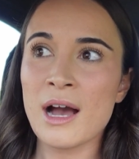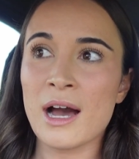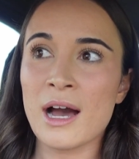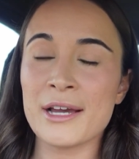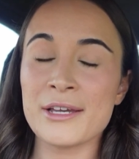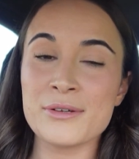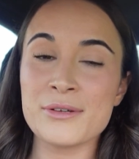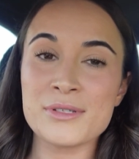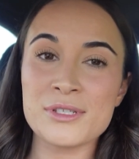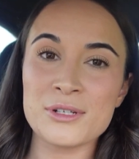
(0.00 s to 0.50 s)

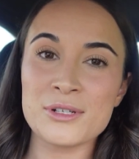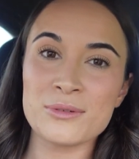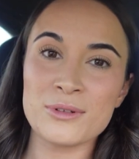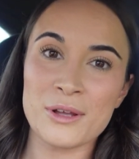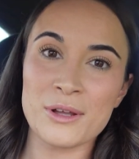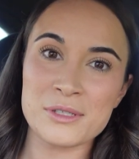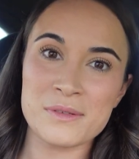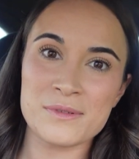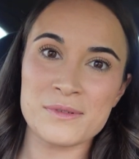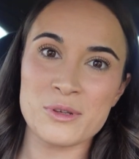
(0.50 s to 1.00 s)
I used to do
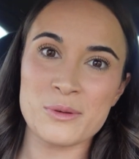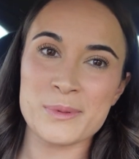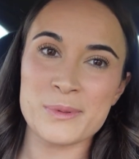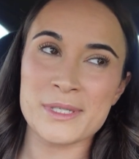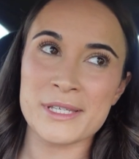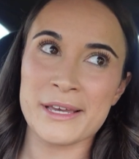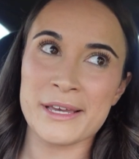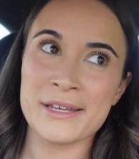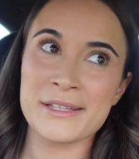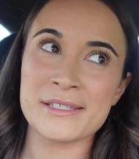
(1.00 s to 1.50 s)
lots of
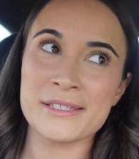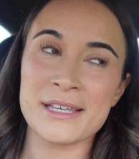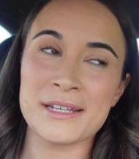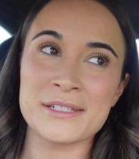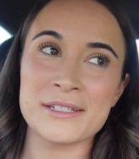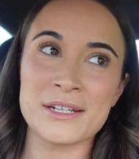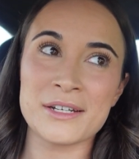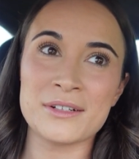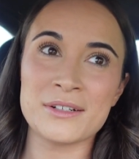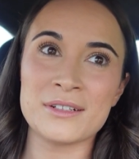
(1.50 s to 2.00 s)
supersets
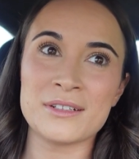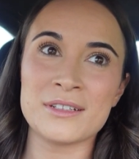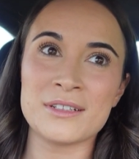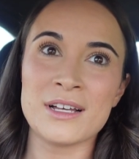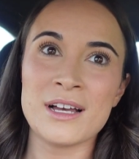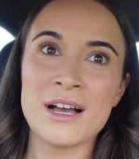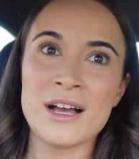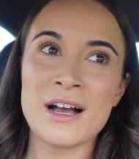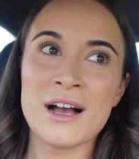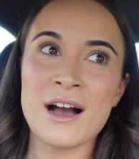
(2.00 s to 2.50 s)
until
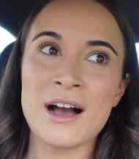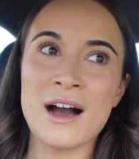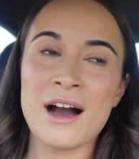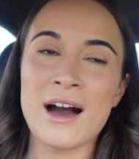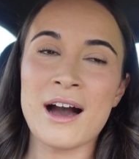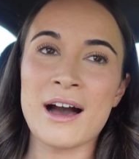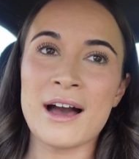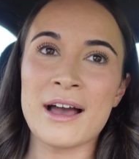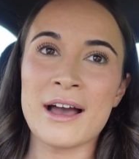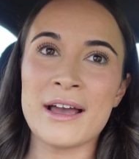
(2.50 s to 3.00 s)

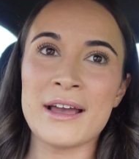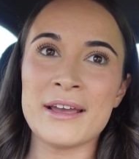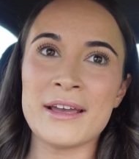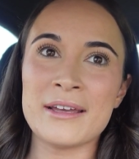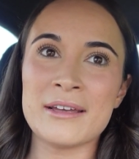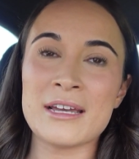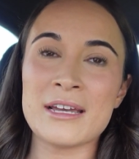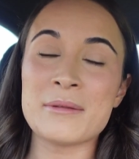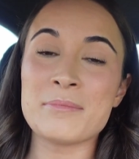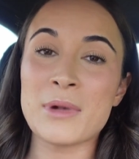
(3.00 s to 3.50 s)

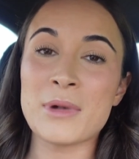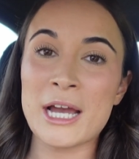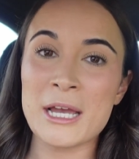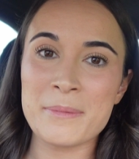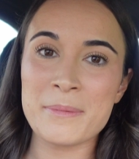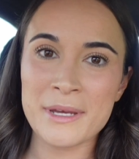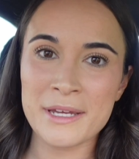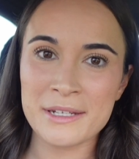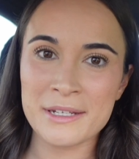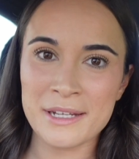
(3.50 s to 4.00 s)
in my
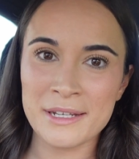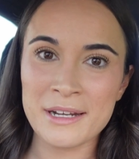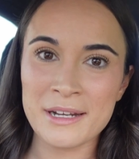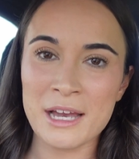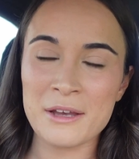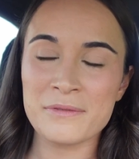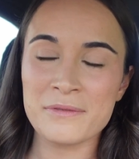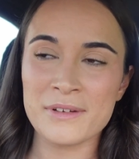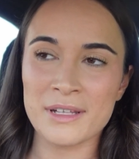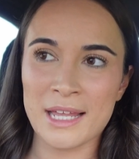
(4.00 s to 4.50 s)
opinion,
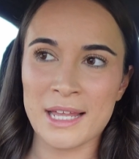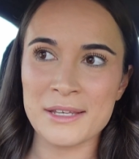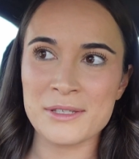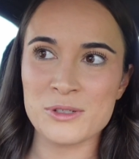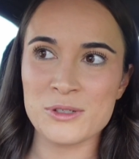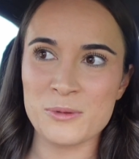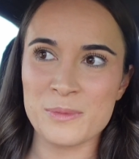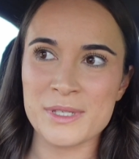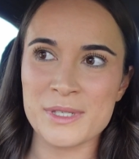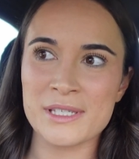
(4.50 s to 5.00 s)
I feel like
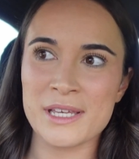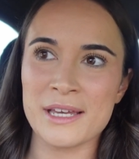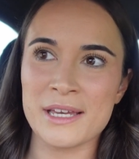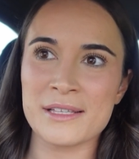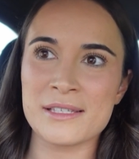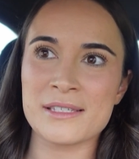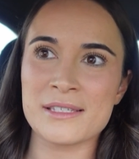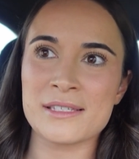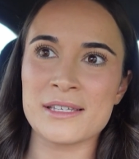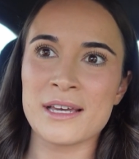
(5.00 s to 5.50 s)

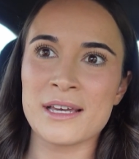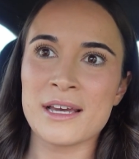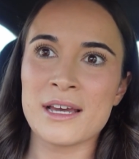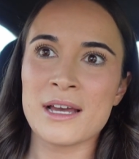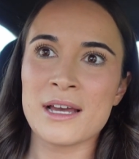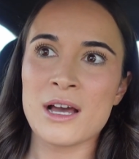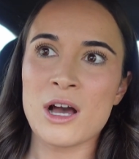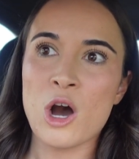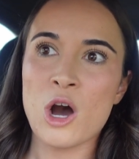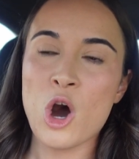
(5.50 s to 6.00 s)
supersets
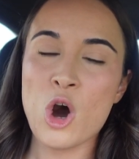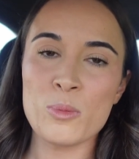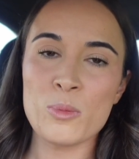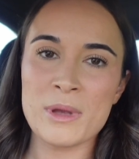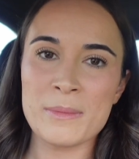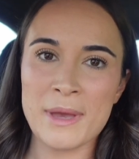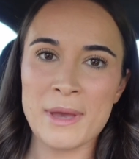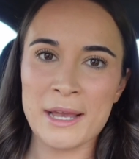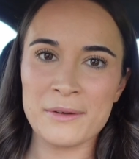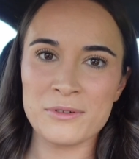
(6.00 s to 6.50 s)
hold
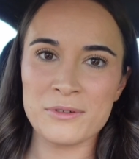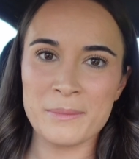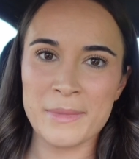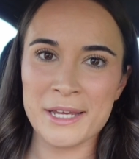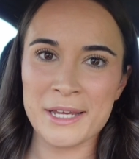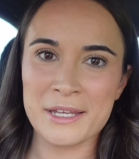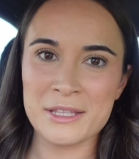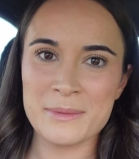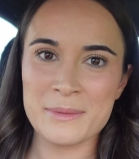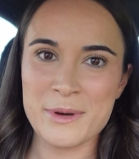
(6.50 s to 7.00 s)
me back from
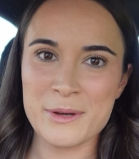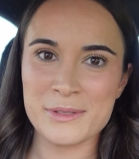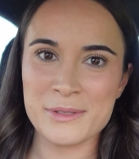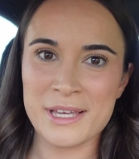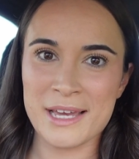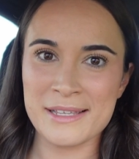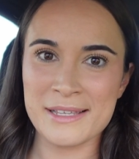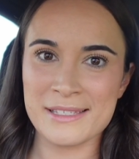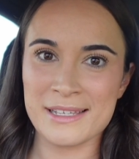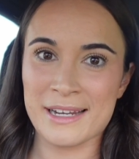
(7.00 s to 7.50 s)
making the most
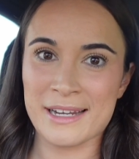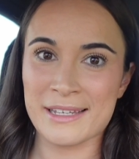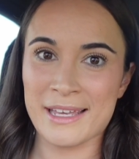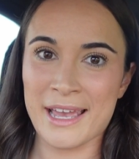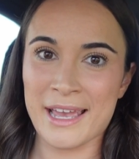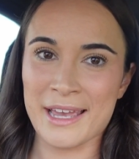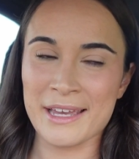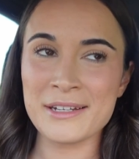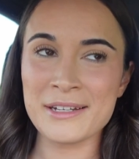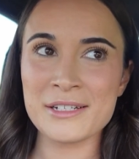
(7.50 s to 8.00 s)
gains that I
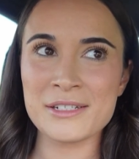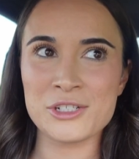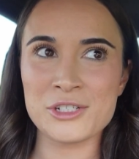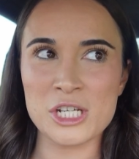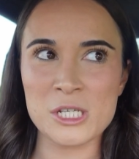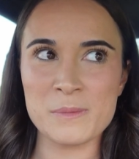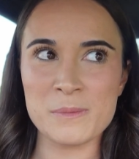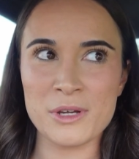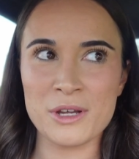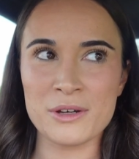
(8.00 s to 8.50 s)
can,
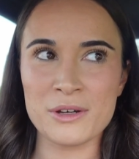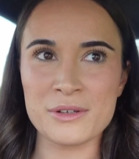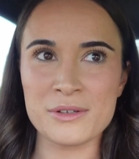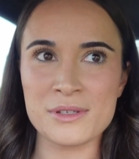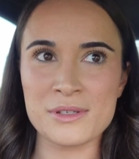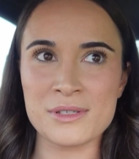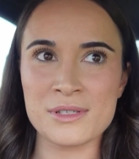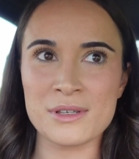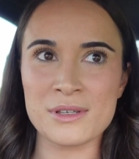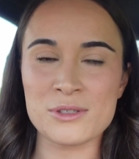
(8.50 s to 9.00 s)
just
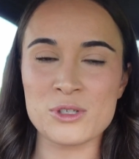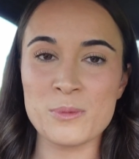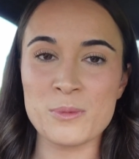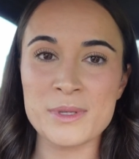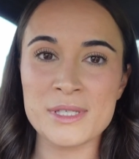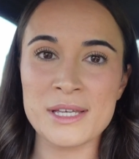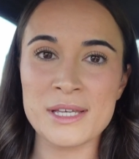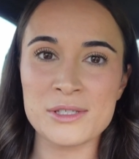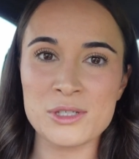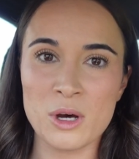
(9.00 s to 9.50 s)
because
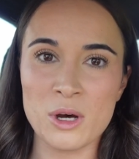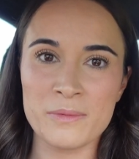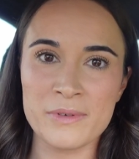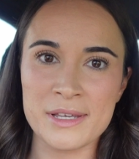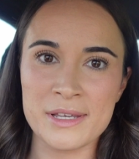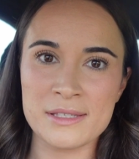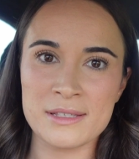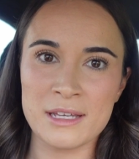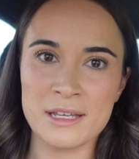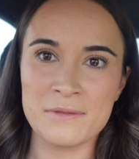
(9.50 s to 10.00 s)
supersets
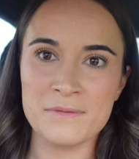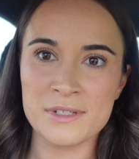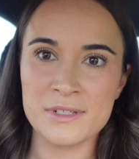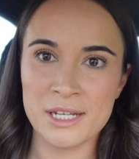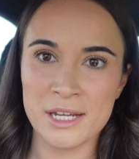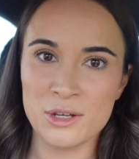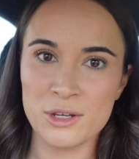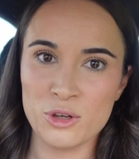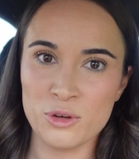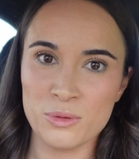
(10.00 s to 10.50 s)
obviously
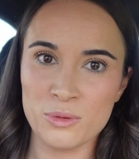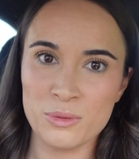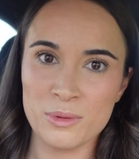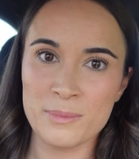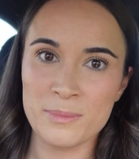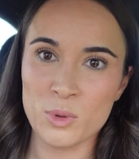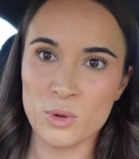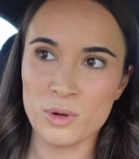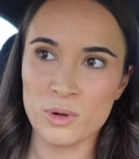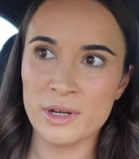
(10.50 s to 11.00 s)
fatigue you
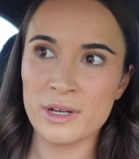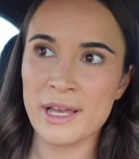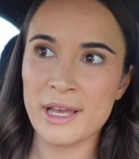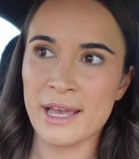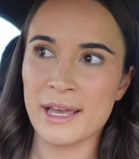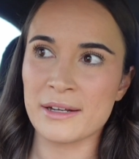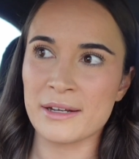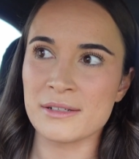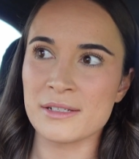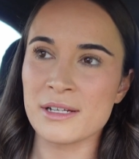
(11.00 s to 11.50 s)
more
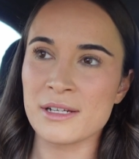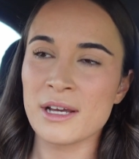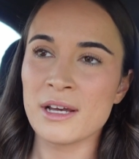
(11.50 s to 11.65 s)
and